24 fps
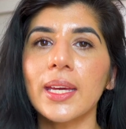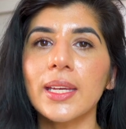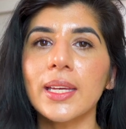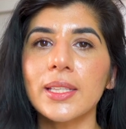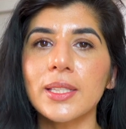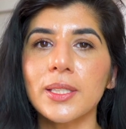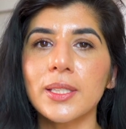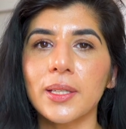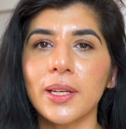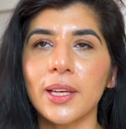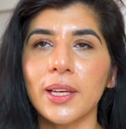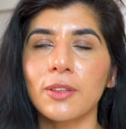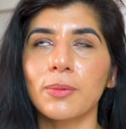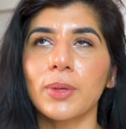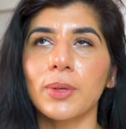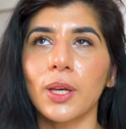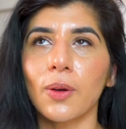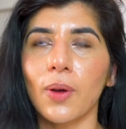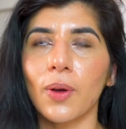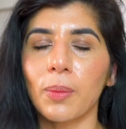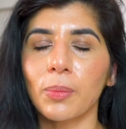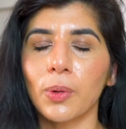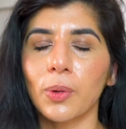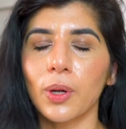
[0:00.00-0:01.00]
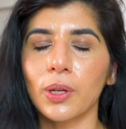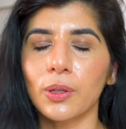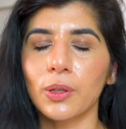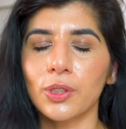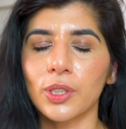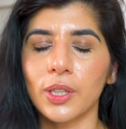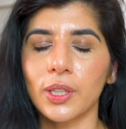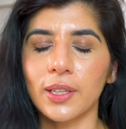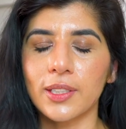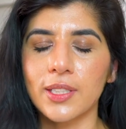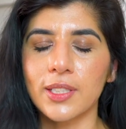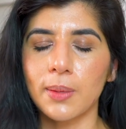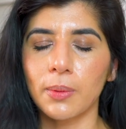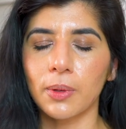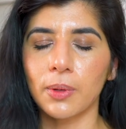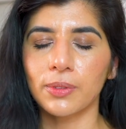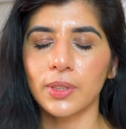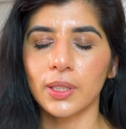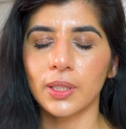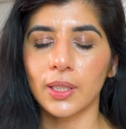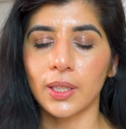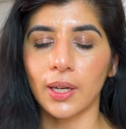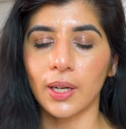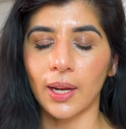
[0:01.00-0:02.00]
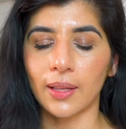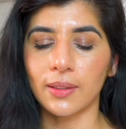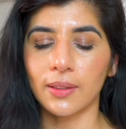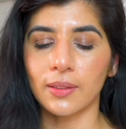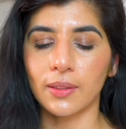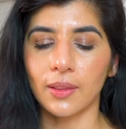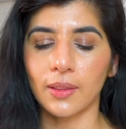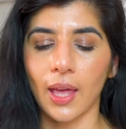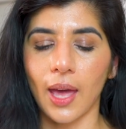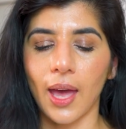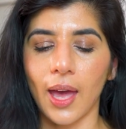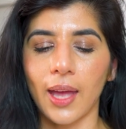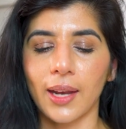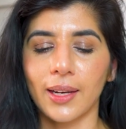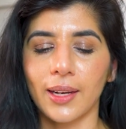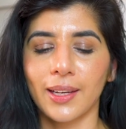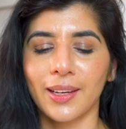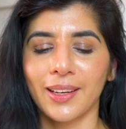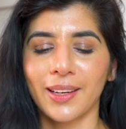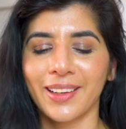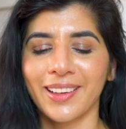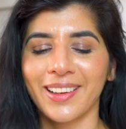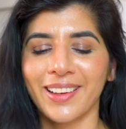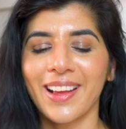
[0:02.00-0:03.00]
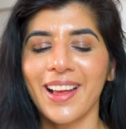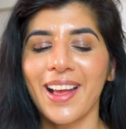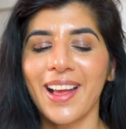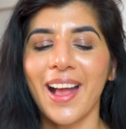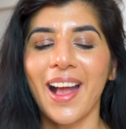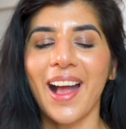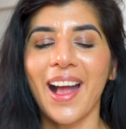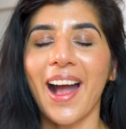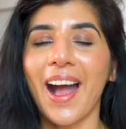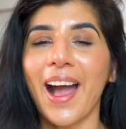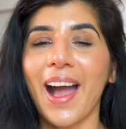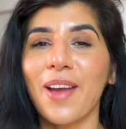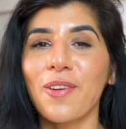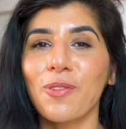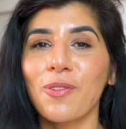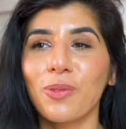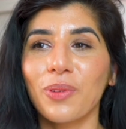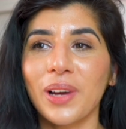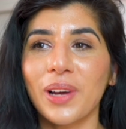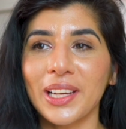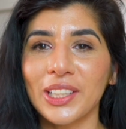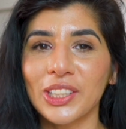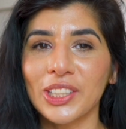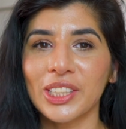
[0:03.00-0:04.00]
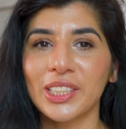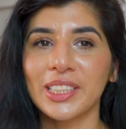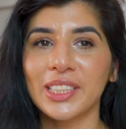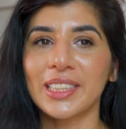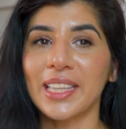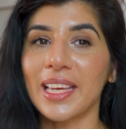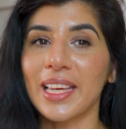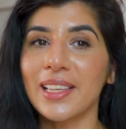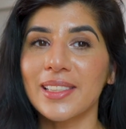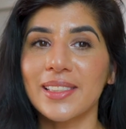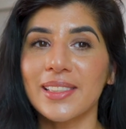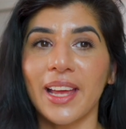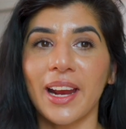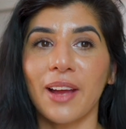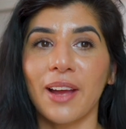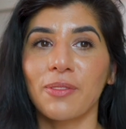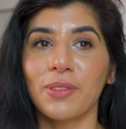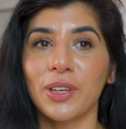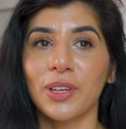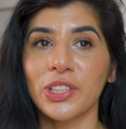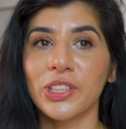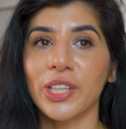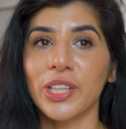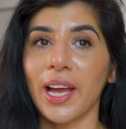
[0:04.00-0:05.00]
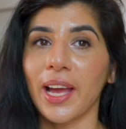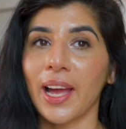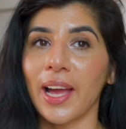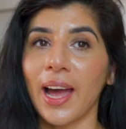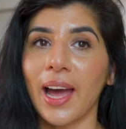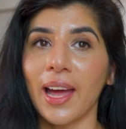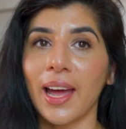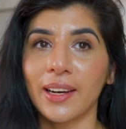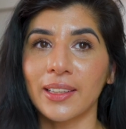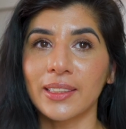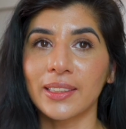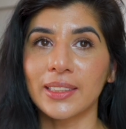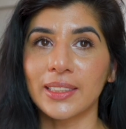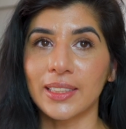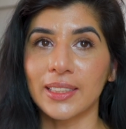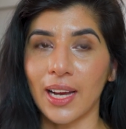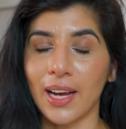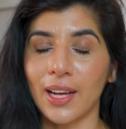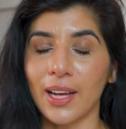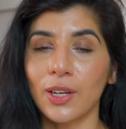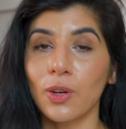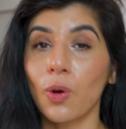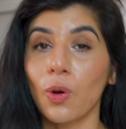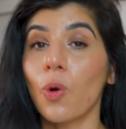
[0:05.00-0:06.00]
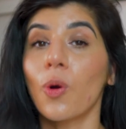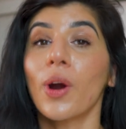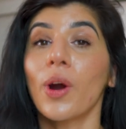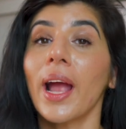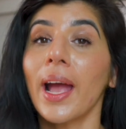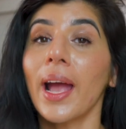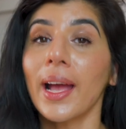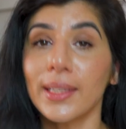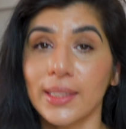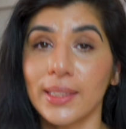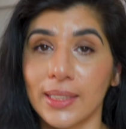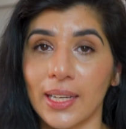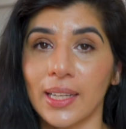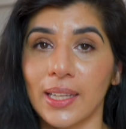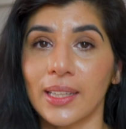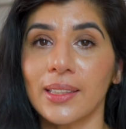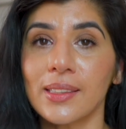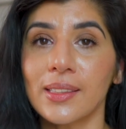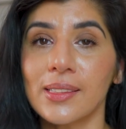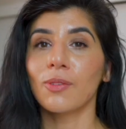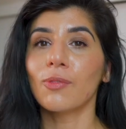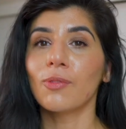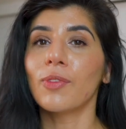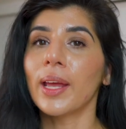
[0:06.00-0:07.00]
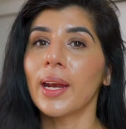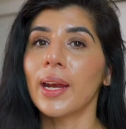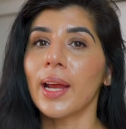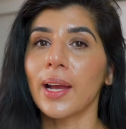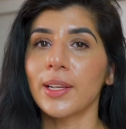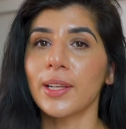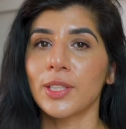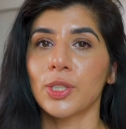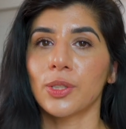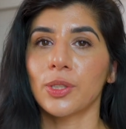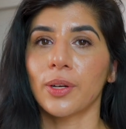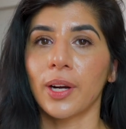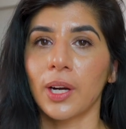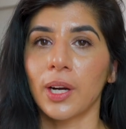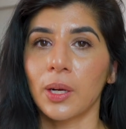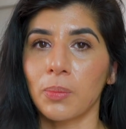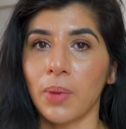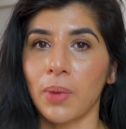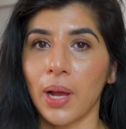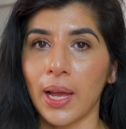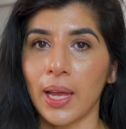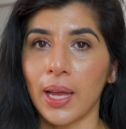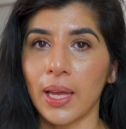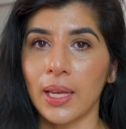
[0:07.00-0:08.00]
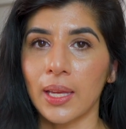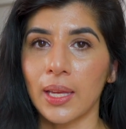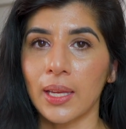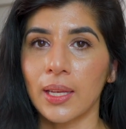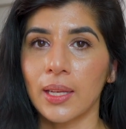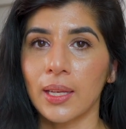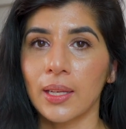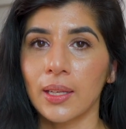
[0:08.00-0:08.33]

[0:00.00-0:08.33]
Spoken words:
in today's video, I'm going to share some of the regrets that I wish, things that I wish I hadn't done or had done when I started my